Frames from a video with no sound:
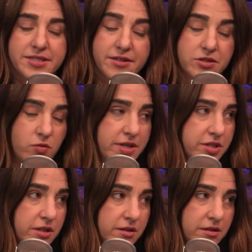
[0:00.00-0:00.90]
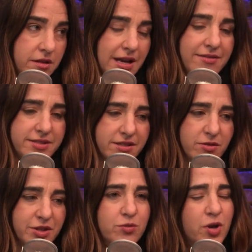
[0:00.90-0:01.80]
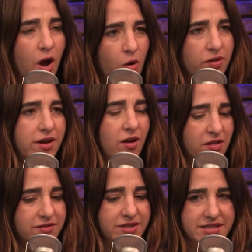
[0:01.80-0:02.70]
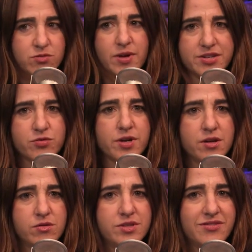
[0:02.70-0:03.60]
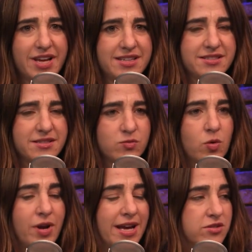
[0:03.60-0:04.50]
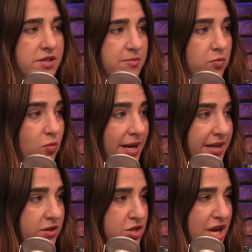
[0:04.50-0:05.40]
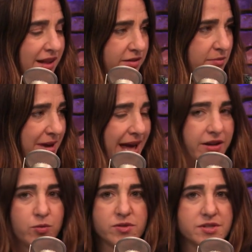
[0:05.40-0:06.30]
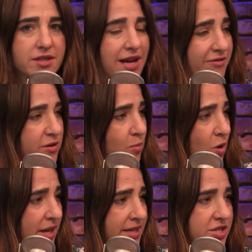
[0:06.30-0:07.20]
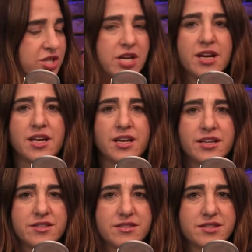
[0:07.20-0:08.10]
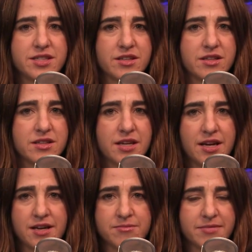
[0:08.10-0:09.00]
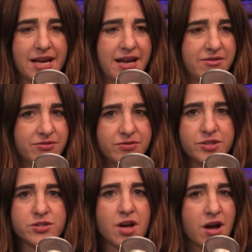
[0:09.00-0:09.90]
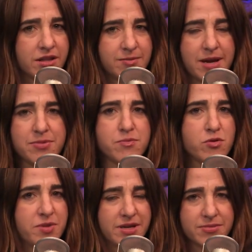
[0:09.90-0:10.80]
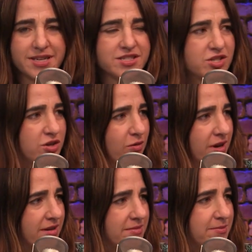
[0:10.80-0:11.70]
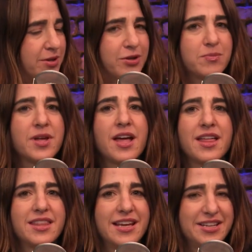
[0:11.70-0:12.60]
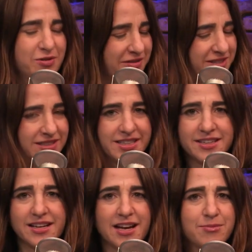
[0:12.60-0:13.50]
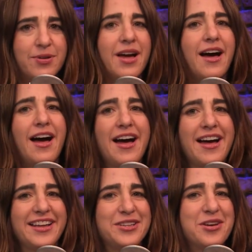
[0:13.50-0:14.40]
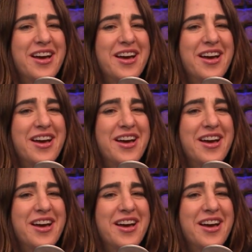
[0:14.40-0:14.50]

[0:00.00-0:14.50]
a serious nerdy question. stuff. I have a serious. You know that all of these retro devices won't actually bring your childhood back. You still have your mortgage. Yeah. You still um, have your dog that might be pooping in places you don't want him to poop. That's then true. you have to clean it up. Uh, you